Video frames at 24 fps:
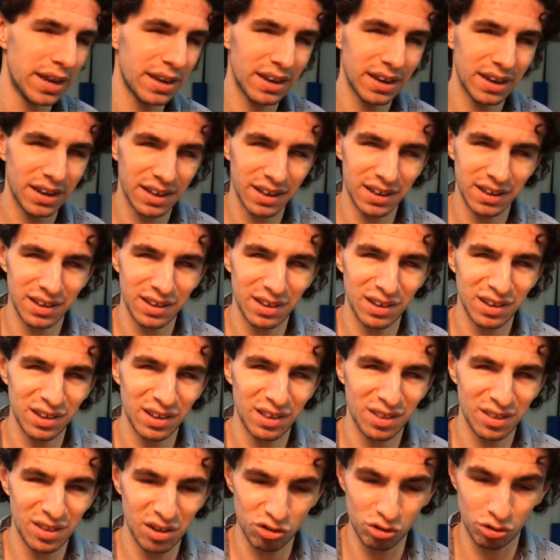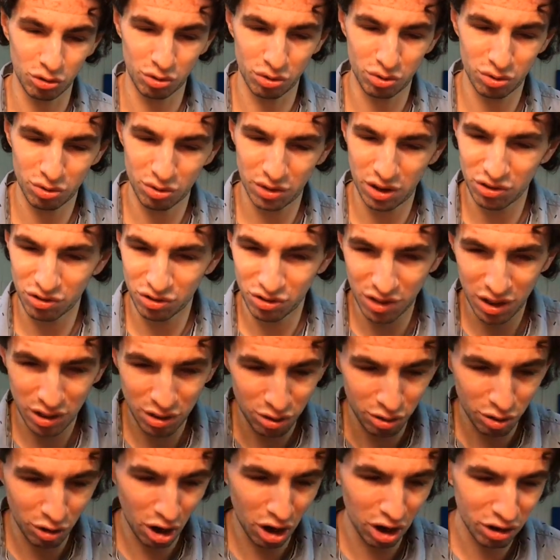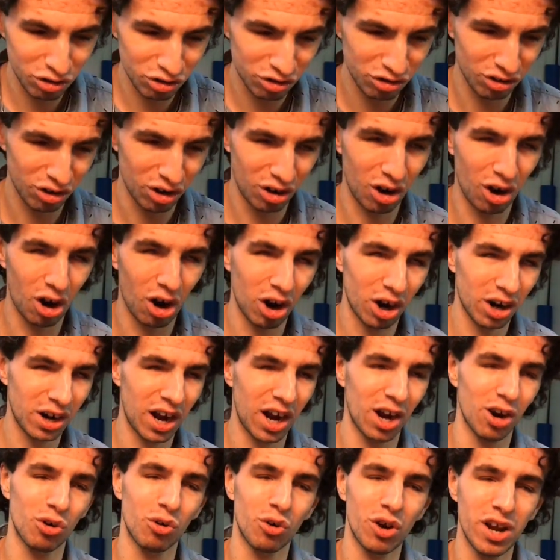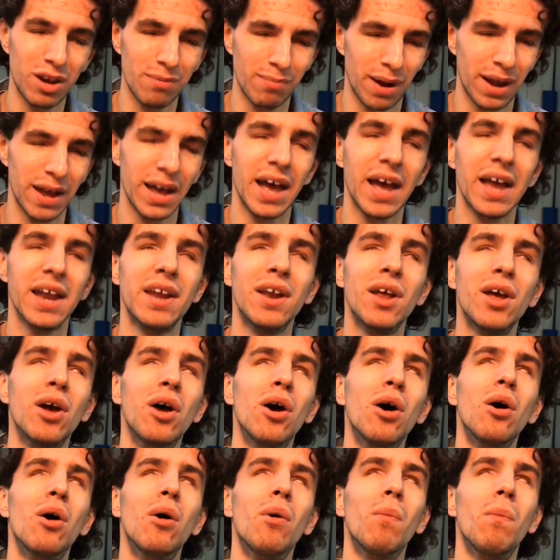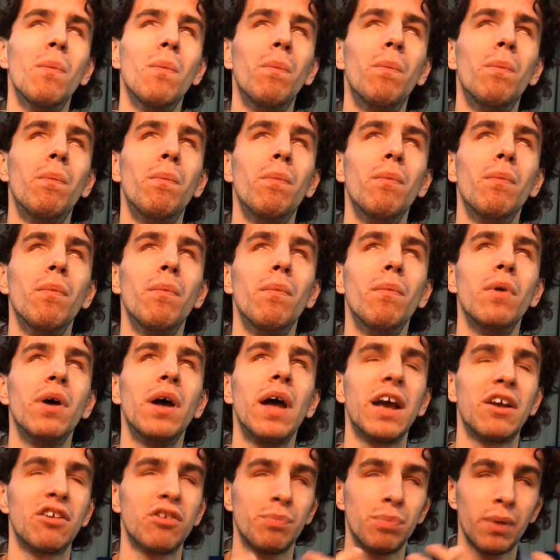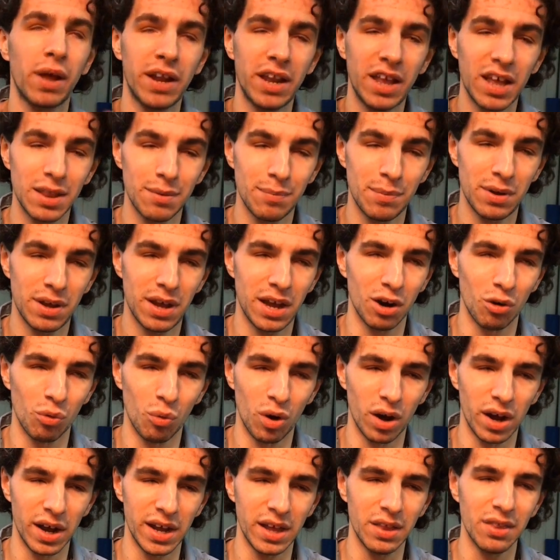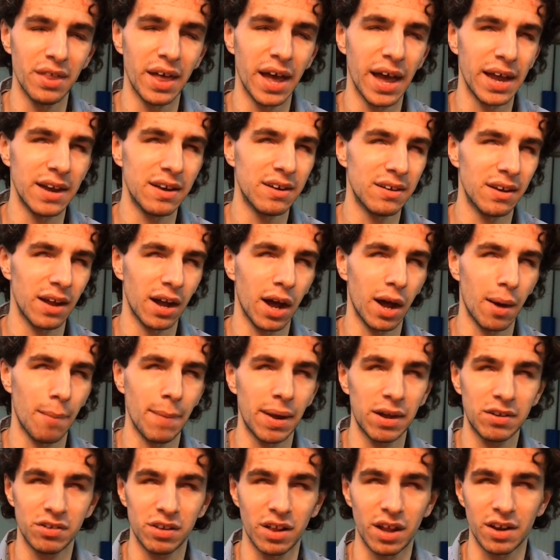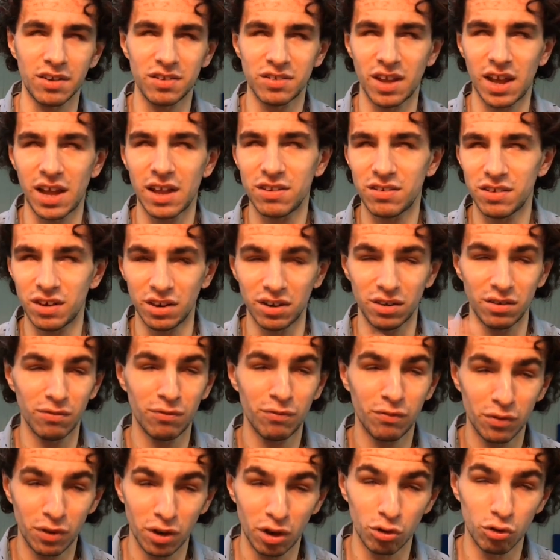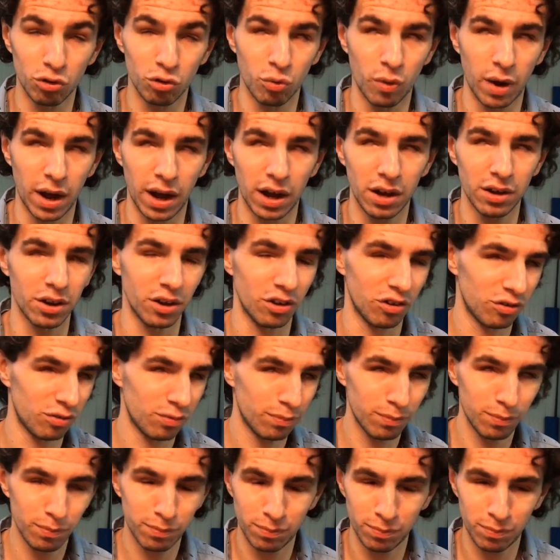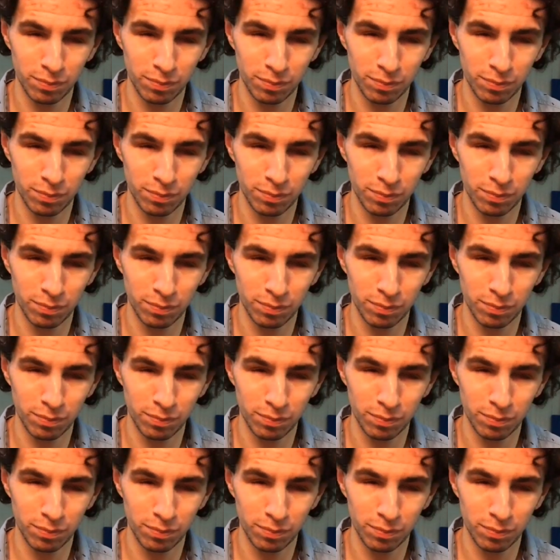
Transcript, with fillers: but these are these these thoughts are concrete in my head, explaining them in a way that uh, makes a lot of sense and flows well and is